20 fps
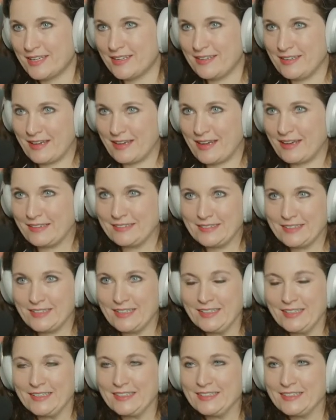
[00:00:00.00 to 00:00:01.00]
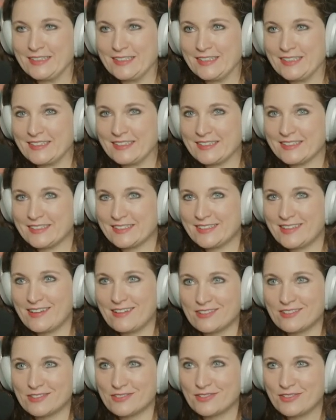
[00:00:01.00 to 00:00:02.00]
Yeah. And uh,
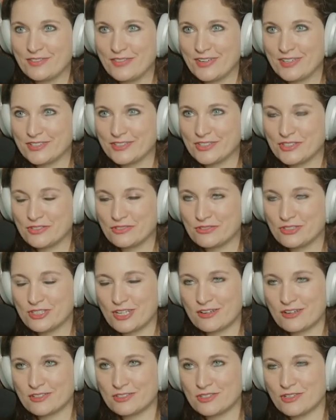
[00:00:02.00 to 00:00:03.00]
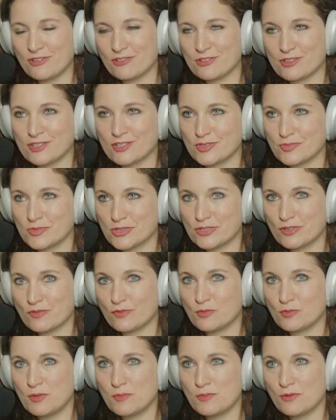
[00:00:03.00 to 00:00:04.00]
yeah, it was really fun. So shout out to all the customer
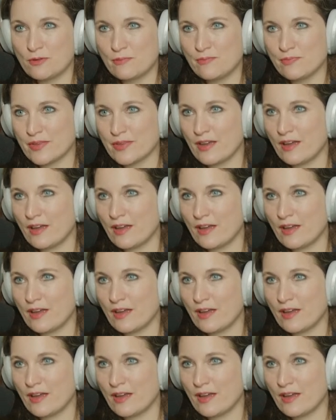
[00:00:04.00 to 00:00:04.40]
service people.